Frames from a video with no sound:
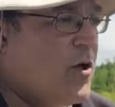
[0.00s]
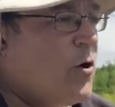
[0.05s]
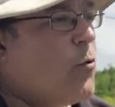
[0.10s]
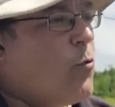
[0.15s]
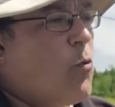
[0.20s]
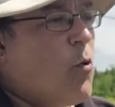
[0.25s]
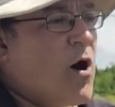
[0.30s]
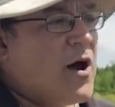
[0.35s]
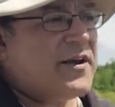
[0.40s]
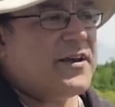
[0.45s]

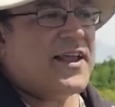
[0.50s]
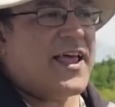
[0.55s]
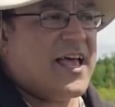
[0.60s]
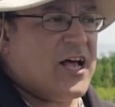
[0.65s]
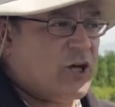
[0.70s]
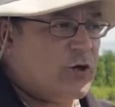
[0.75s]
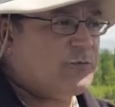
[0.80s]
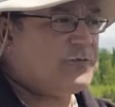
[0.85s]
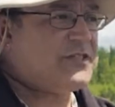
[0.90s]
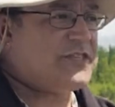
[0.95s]
One
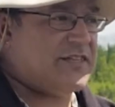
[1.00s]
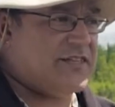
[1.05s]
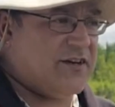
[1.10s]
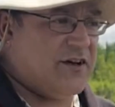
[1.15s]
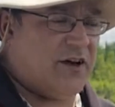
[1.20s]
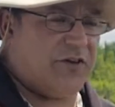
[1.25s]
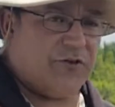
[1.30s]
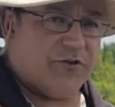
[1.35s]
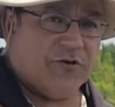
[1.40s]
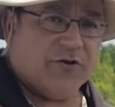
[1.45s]
helps the
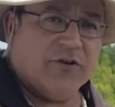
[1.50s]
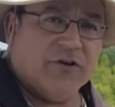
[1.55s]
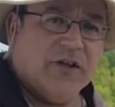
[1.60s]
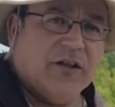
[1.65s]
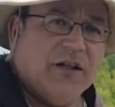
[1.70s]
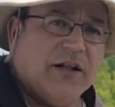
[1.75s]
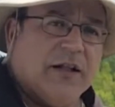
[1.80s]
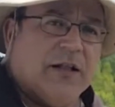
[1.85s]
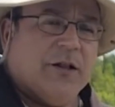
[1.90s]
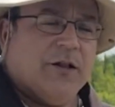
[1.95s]
other.
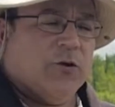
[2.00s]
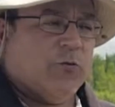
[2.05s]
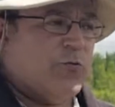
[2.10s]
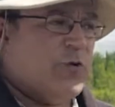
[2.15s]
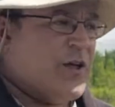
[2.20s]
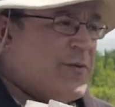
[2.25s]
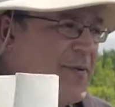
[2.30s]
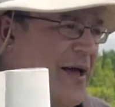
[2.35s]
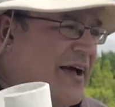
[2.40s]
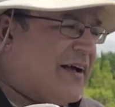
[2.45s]

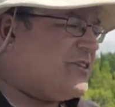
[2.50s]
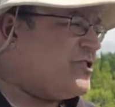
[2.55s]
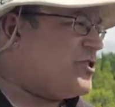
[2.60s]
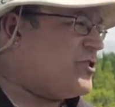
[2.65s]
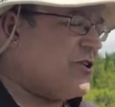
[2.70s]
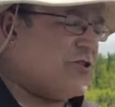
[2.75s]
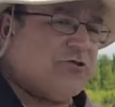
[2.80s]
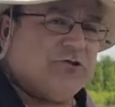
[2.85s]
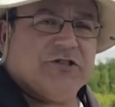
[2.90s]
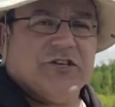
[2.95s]
We imagine
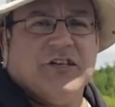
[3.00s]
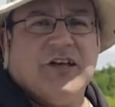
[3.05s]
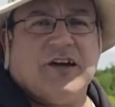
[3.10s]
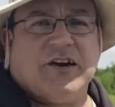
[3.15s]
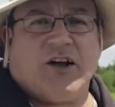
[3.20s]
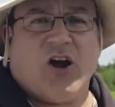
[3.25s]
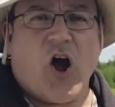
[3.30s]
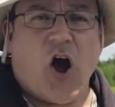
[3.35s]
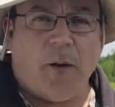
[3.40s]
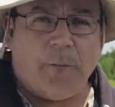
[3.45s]
that there's a lot
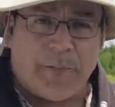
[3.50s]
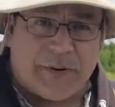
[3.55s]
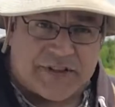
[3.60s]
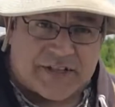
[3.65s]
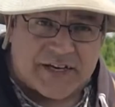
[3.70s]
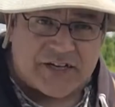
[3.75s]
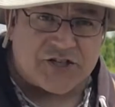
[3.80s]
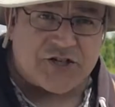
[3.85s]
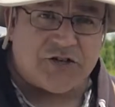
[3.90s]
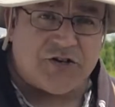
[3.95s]
of
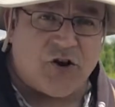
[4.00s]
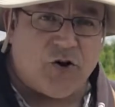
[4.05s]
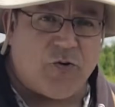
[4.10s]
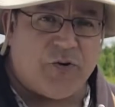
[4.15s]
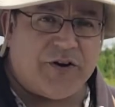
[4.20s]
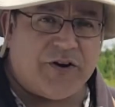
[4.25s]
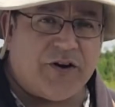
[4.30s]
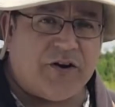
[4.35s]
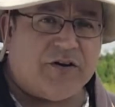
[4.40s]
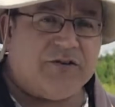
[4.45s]
competition
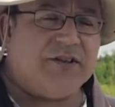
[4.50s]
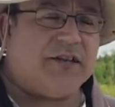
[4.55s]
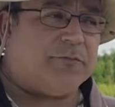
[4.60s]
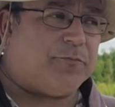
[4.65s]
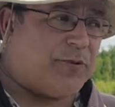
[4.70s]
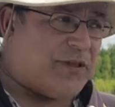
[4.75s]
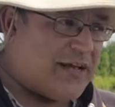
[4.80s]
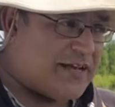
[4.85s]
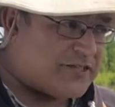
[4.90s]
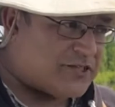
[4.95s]
going on, that
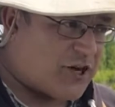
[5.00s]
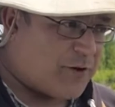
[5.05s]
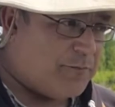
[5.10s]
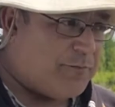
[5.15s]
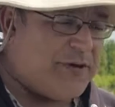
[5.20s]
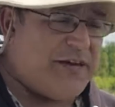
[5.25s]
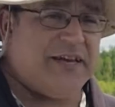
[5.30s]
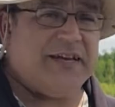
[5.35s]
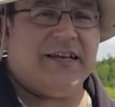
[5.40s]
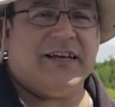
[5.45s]
plants
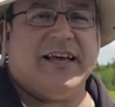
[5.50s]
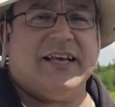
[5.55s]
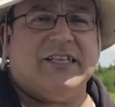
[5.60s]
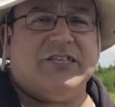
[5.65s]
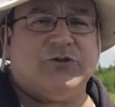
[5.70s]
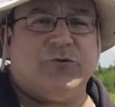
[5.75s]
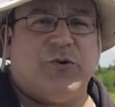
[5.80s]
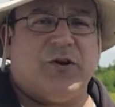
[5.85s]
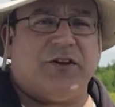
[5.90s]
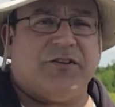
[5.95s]
compete
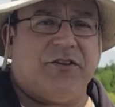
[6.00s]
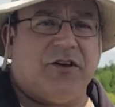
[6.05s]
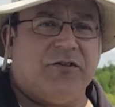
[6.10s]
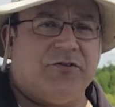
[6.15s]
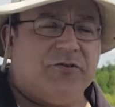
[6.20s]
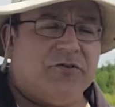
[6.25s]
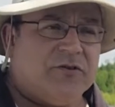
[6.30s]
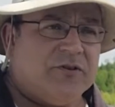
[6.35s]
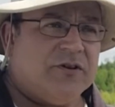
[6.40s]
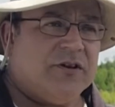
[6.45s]
against one
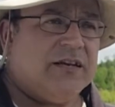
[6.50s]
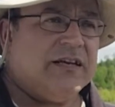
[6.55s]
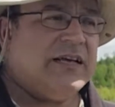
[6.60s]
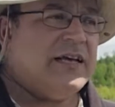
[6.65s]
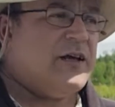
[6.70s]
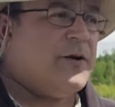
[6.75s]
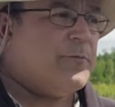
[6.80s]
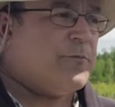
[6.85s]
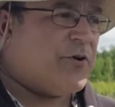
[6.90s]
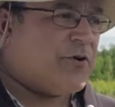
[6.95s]
another,
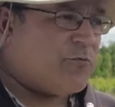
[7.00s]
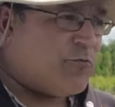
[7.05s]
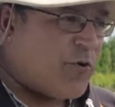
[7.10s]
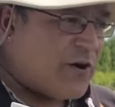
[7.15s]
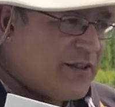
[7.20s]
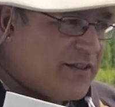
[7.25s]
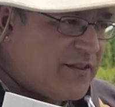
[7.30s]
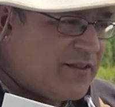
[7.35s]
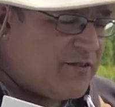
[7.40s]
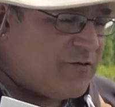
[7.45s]
but
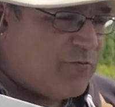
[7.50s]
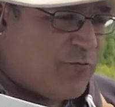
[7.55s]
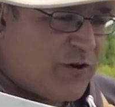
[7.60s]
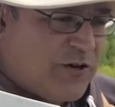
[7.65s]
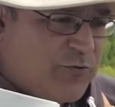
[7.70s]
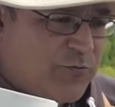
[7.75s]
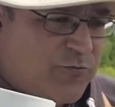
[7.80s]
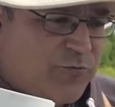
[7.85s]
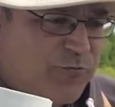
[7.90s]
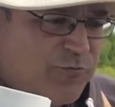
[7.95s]
when
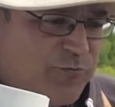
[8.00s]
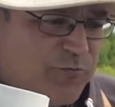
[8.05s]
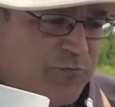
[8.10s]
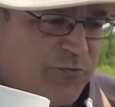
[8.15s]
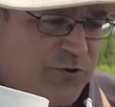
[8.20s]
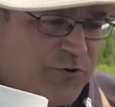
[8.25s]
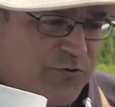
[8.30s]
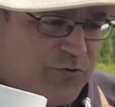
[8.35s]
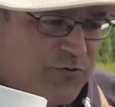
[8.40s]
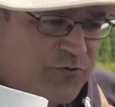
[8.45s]

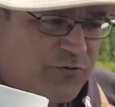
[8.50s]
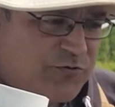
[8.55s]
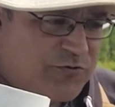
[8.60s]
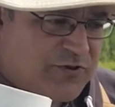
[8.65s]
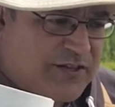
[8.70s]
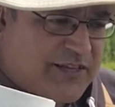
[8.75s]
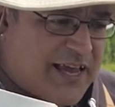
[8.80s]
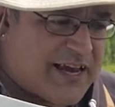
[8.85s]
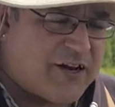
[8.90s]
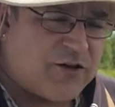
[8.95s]
you
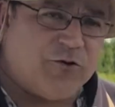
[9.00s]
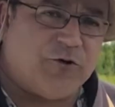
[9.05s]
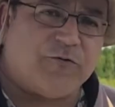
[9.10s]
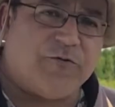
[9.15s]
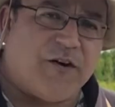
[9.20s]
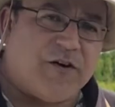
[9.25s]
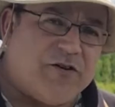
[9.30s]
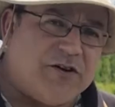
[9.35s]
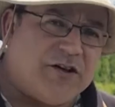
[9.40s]
take a look very